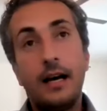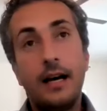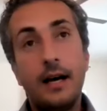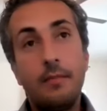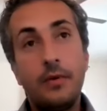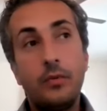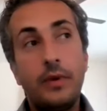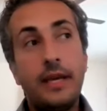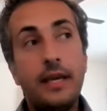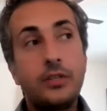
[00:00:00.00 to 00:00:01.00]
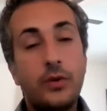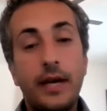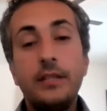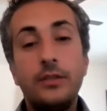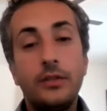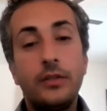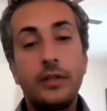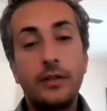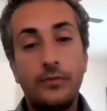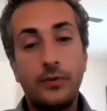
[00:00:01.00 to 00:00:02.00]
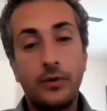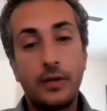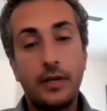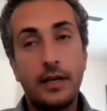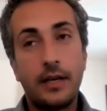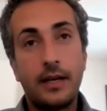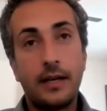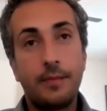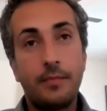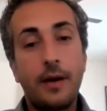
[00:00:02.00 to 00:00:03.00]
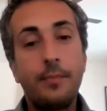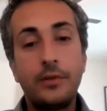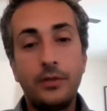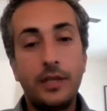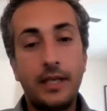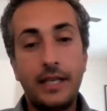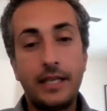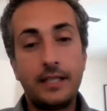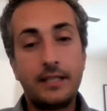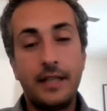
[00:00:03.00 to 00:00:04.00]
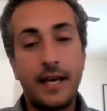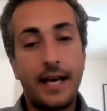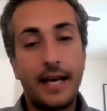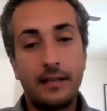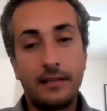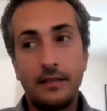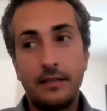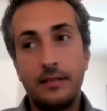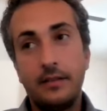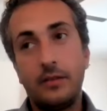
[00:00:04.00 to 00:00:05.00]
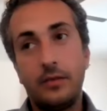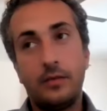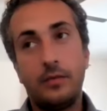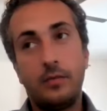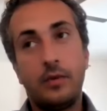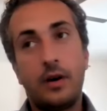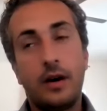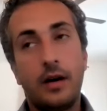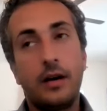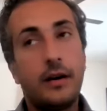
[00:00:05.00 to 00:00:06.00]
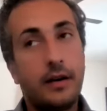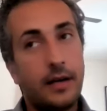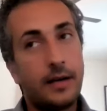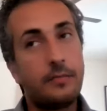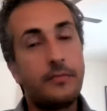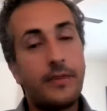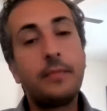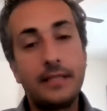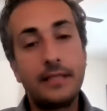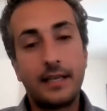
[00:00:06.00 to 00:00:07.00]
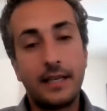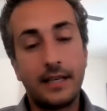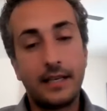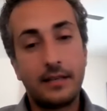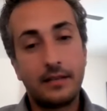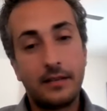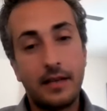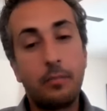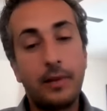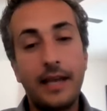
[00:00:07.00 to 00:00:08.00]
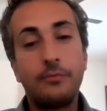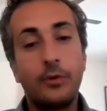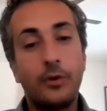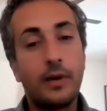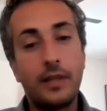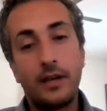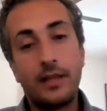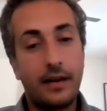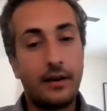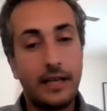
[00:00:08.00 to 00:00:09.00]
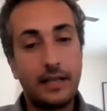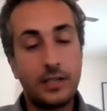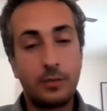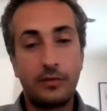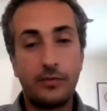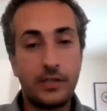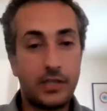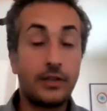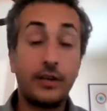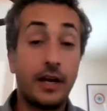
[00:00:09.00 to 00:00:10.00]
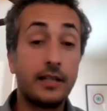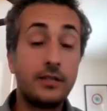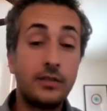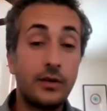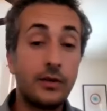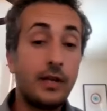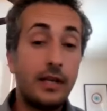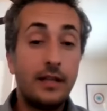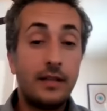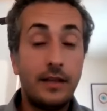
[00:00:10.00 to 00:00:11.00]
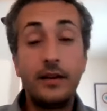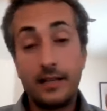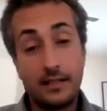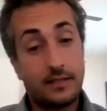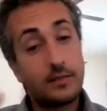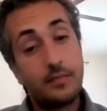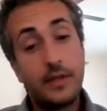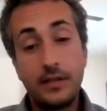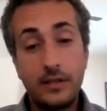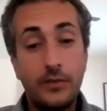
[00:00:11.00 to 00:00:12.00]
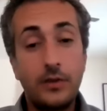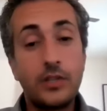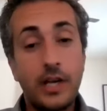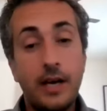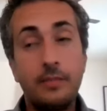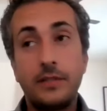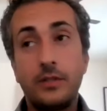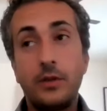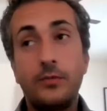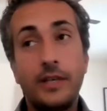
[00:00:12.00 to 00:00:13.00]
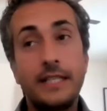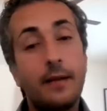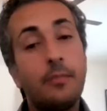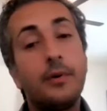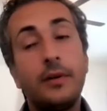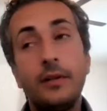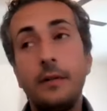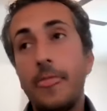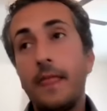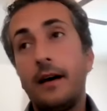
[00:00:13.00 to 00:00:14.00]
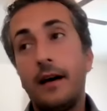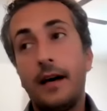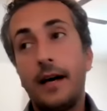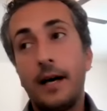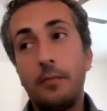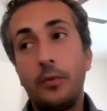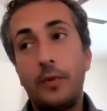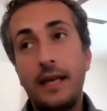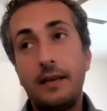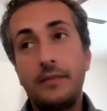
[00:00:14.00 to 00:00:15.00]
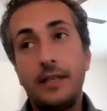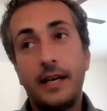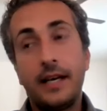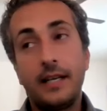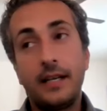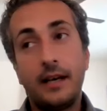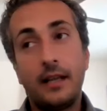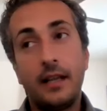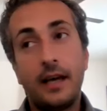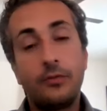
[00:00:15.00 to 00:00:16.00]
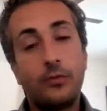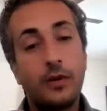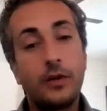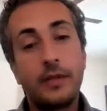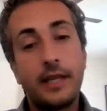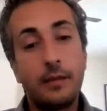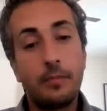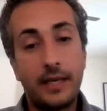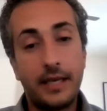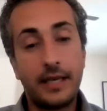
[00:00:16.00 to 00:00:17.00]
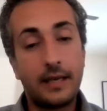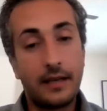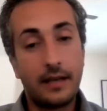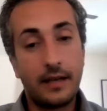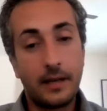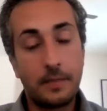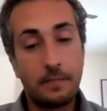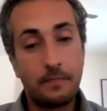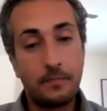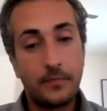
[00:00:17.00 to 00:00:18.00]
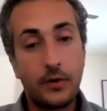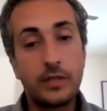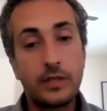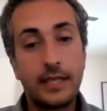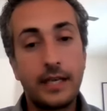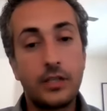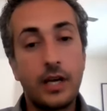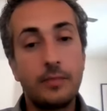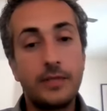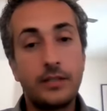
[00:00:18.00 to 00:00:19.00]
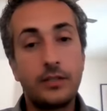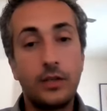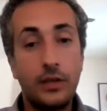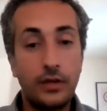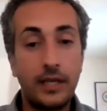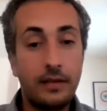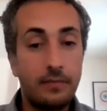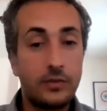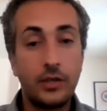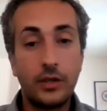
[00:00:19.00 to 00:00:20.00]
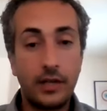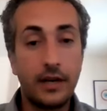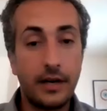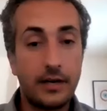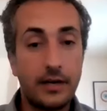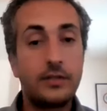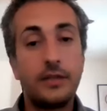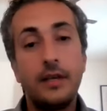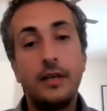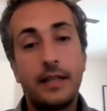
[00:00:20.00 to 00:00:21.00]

Um, we try to look for um, opportunities that our um, families can apply for, whether they are English proficient or not. So there is there is a few jobs. So for example, um, we've done a lot of work with helping um, folks get jobs as security security guards.